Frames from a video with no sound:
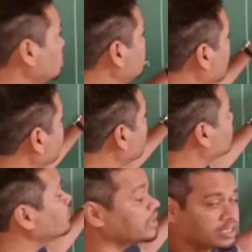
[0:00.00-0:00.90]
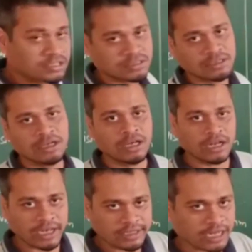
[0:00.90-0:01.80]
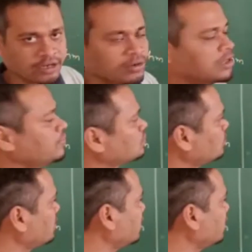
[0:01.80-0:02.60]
told you f of x. Like that only we should be